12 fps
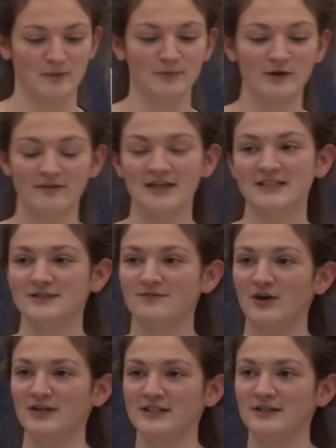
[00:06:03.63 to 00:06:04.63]
what motivates
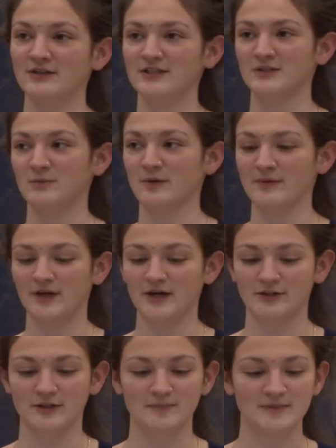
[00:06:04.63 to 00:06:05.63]
volunteers to work with
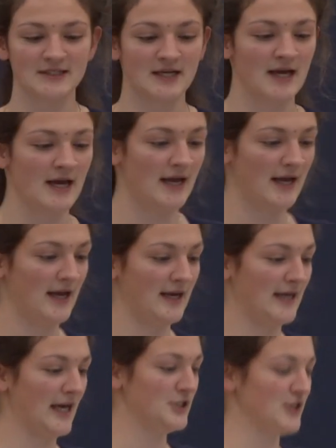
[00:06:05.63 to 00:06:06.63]
our groups,
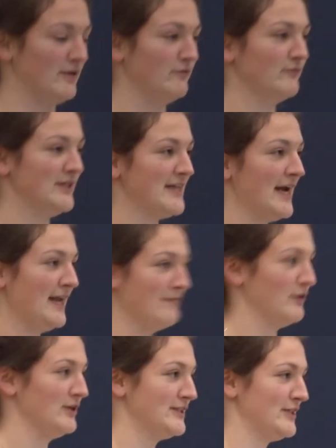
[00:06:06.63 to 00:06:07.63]
and engaging and
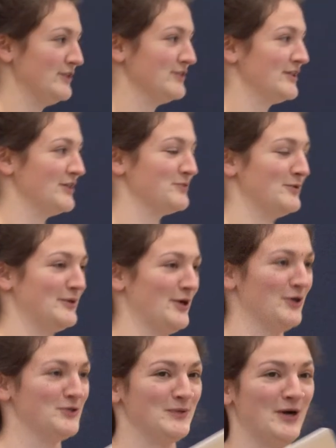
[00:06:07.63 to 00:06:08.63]
retaining volunteers. I just want to
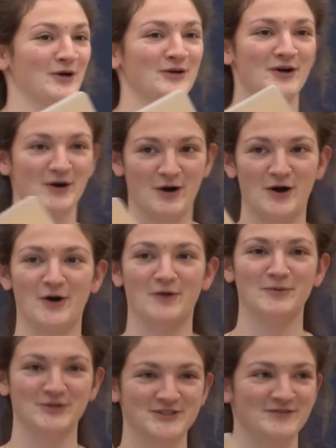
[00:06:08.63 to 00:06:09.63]
acknowledge we are
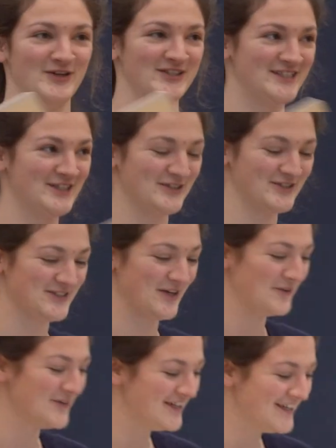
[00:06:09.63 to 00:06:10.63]
all mostly volunteers,
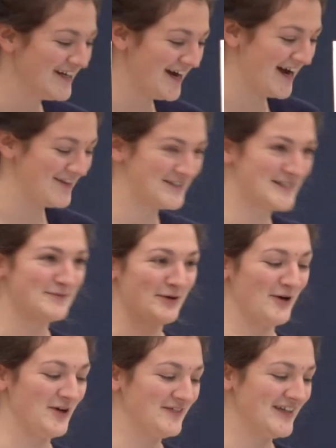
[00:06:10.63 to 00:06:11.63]
so this is
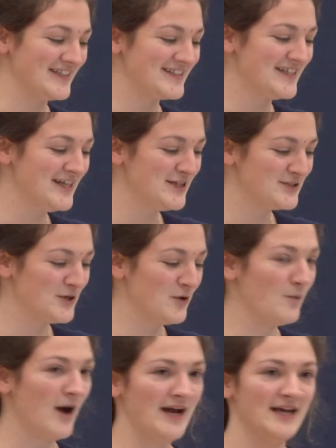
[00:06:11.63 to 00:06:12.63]
about all of us.
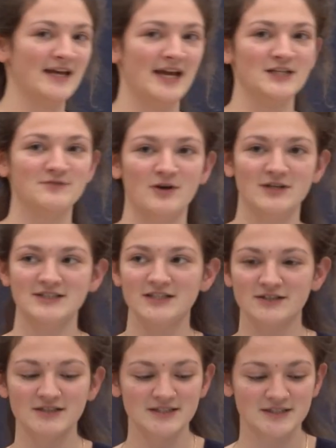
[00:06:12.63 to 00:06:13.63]
So why engage
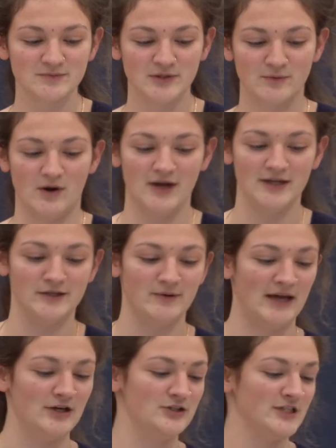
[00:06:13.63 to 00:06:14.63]
volunteers? We want new
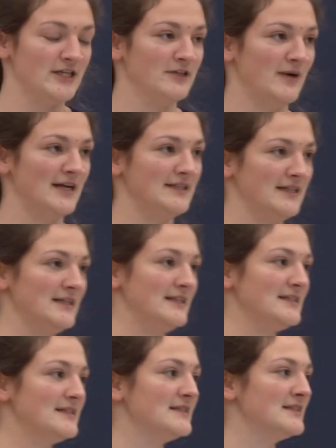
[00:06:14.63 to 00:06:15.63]
energy, new
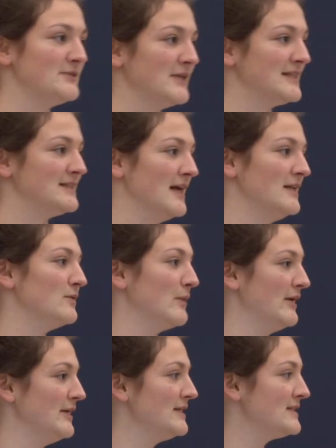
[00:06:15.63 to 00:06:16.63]
ideas to extend
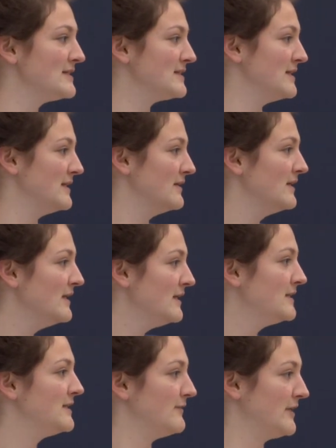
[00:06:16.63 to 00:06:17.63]
awareness to
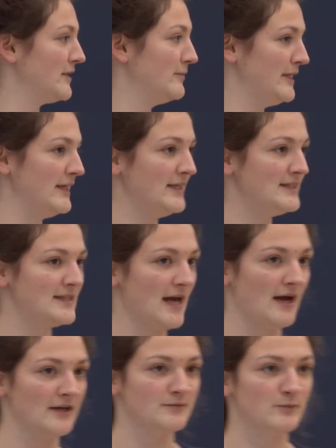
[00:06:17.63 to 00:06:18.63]
different communities
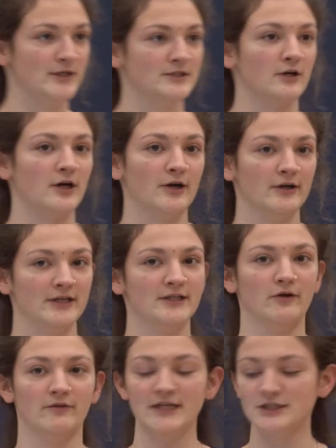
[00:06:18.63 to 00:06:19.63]
that we currently
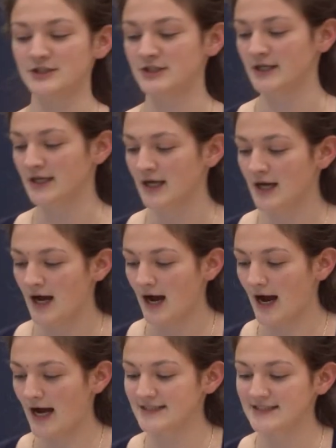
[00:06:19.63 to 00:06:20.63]
don't reach,
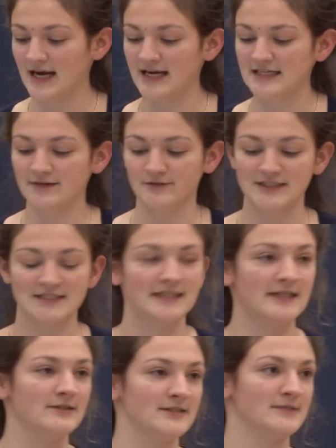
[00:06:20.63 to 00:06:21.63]
to gain different
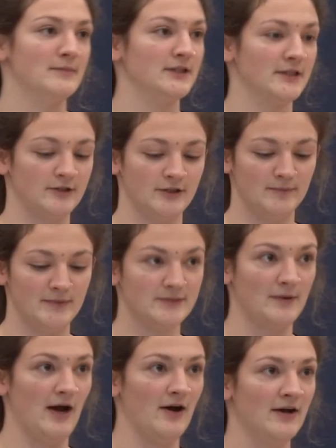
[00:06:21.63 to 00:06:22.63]
skills among the group as
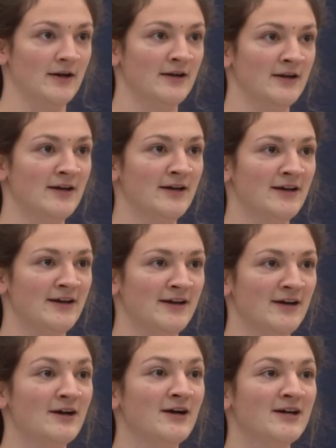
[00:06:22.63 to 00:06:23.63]
well.
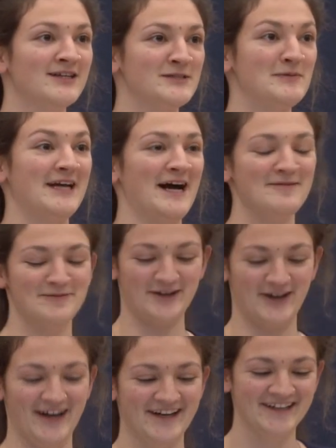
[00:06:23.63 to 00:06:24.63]
Speak up?
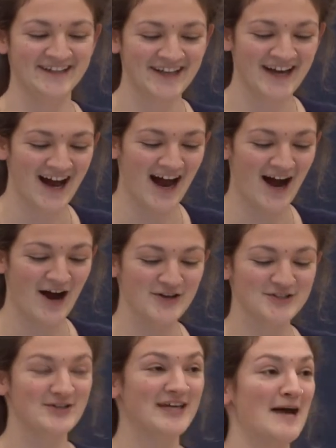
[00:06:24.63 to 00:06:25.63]
Okay.
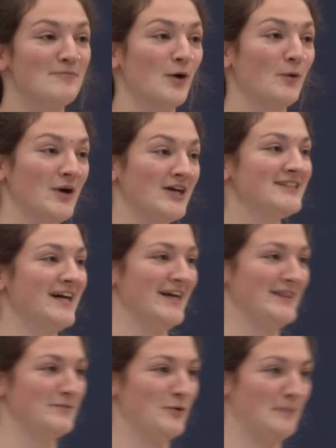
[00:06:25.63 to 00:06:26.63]
Also to get more work
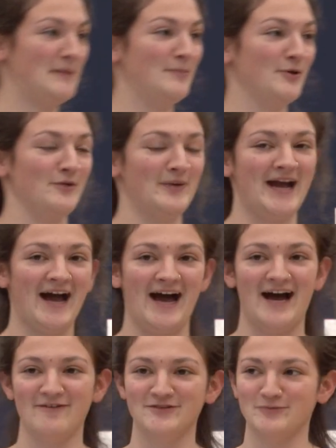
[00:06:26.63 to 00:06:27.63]
done. The more people that we
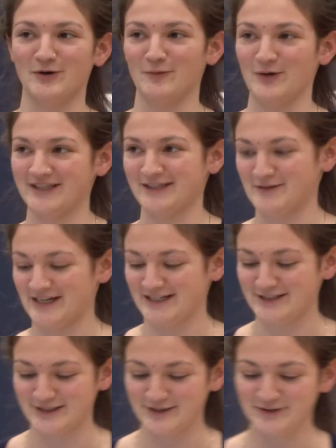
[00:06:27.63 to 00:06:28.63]
have, the more work that we
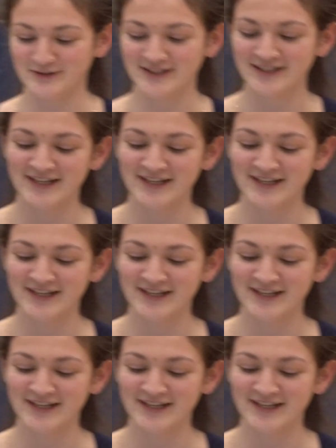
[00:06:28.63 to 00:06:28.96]
can do.